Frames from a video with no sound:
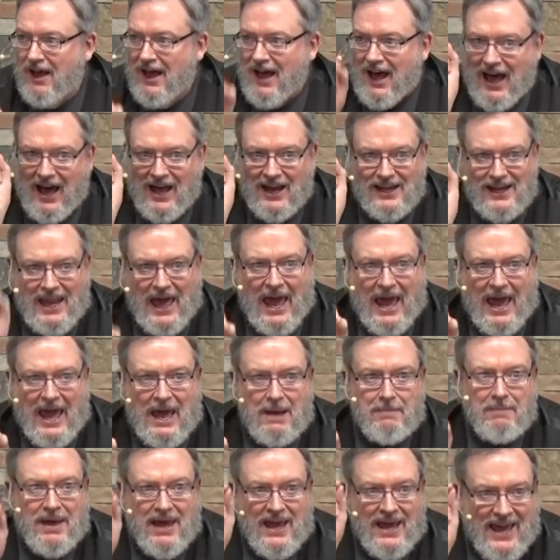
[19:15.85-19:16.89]
a
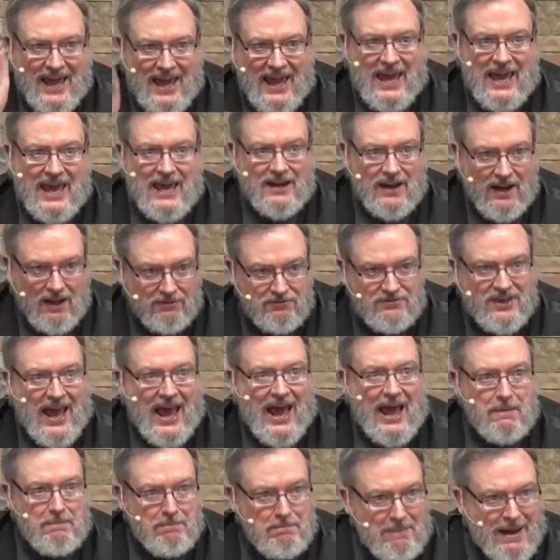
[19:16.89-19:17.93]
lamb in
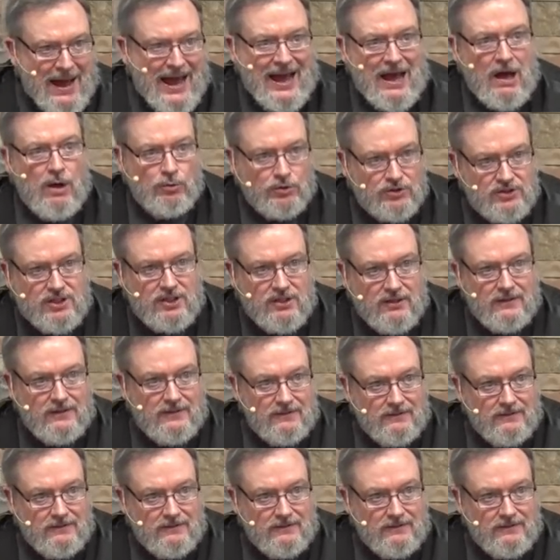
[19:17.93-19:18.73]
that mount.